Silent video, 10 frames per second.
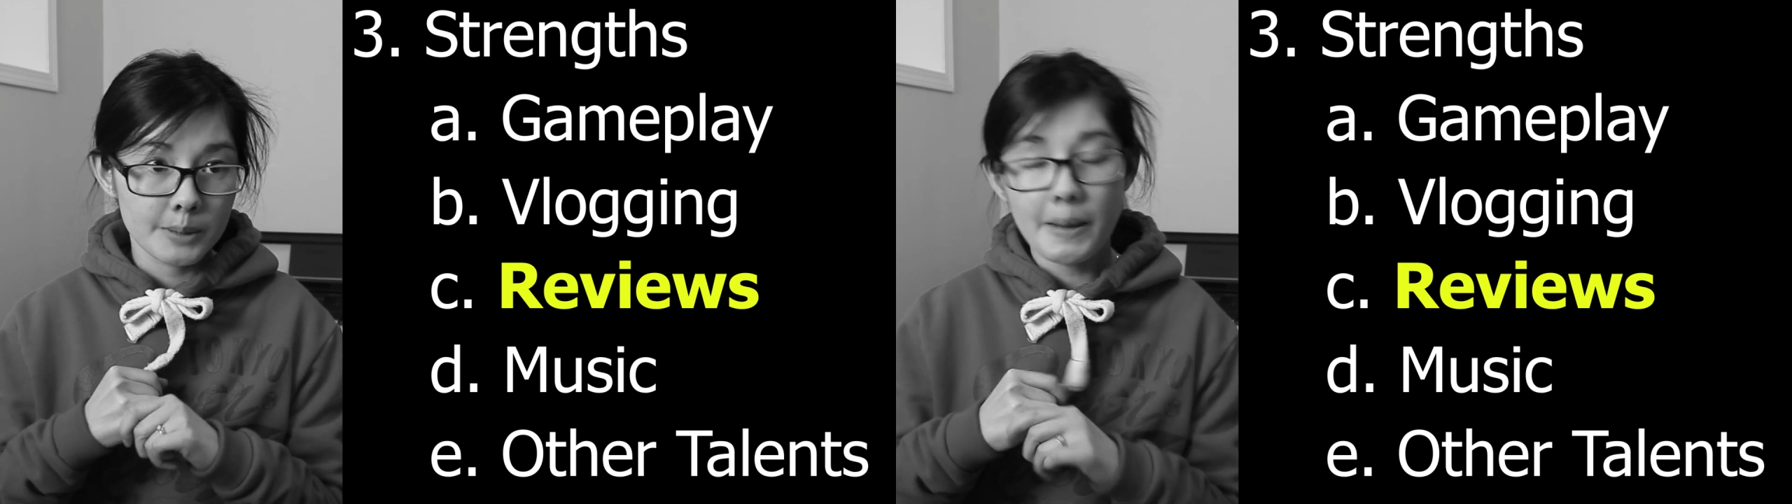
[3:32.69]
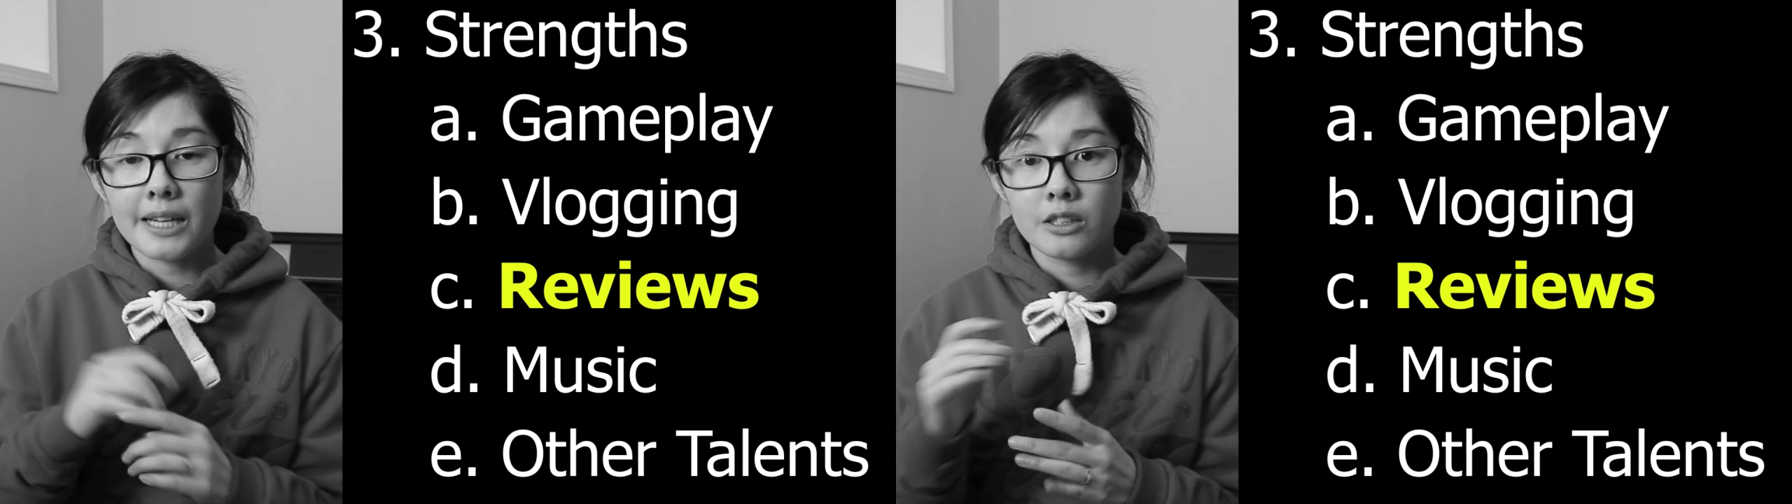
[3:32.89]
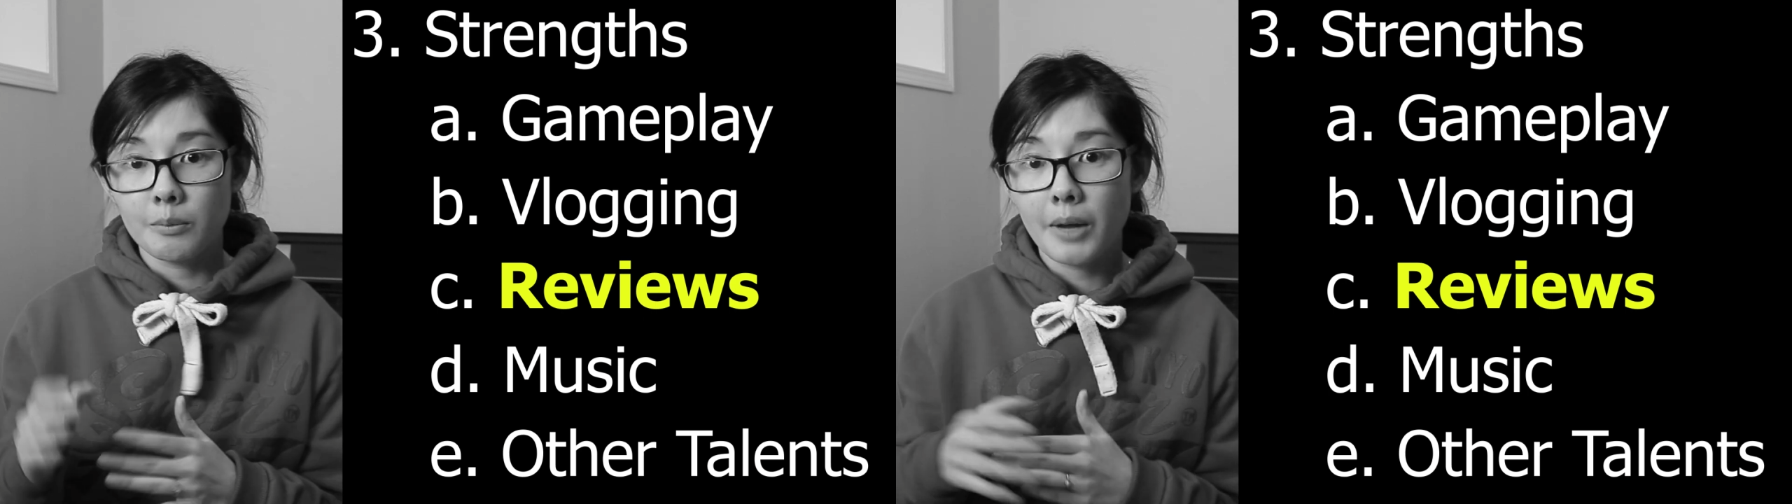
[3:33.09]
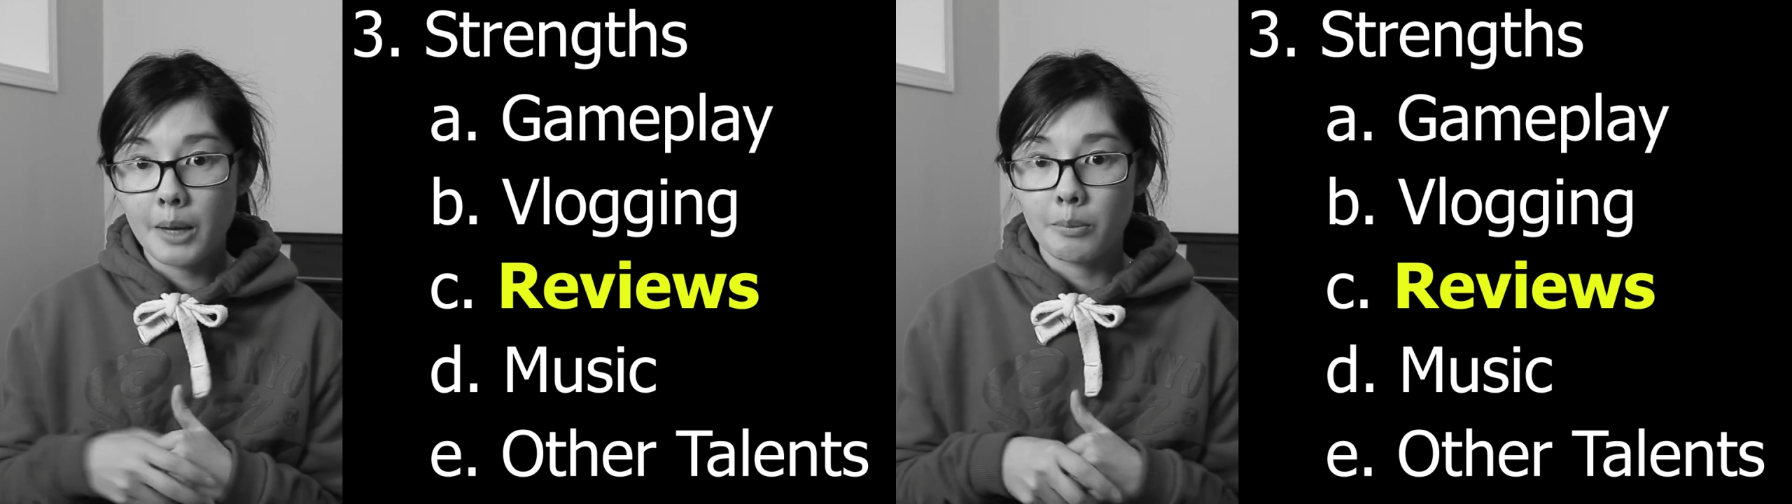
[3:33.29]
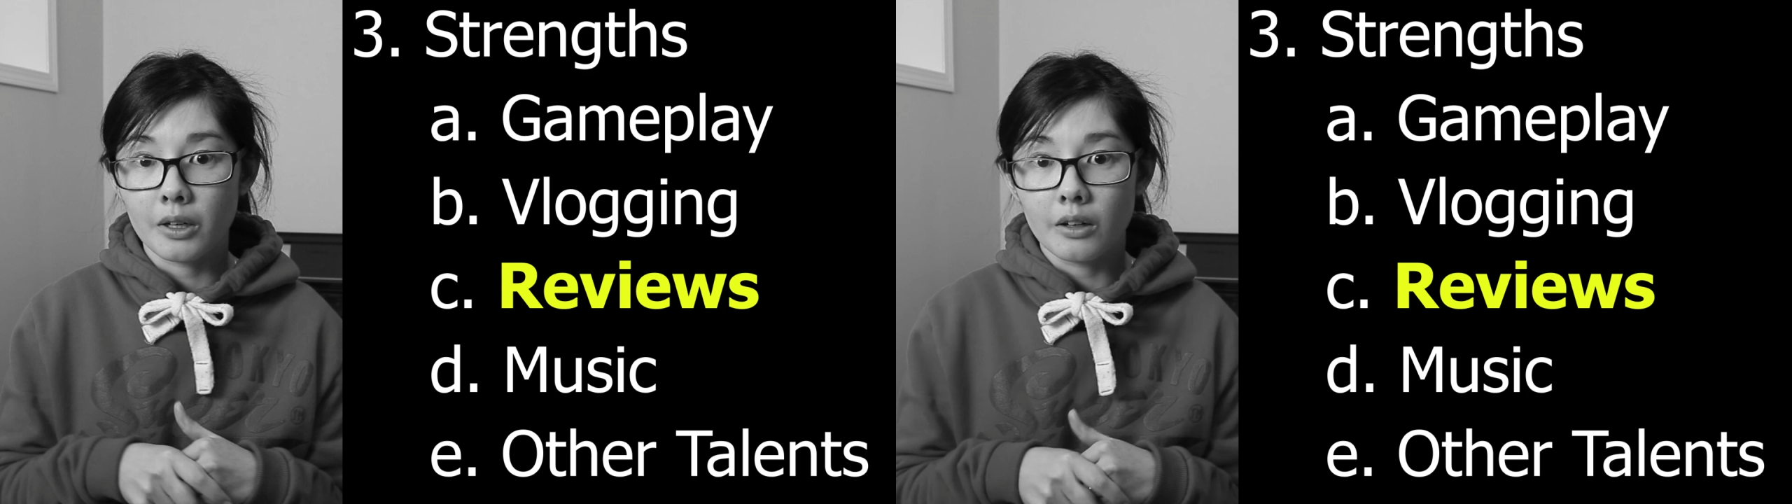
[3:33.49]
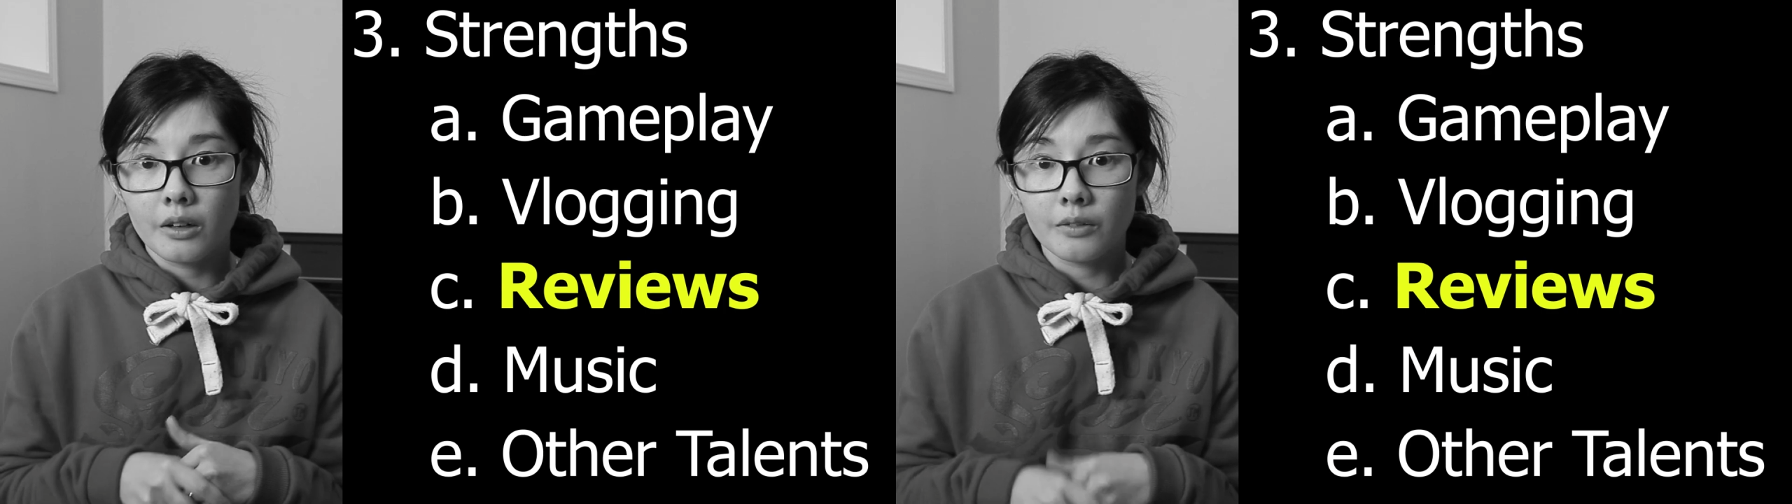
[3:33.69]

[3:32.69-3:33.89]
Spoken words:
specs on paper.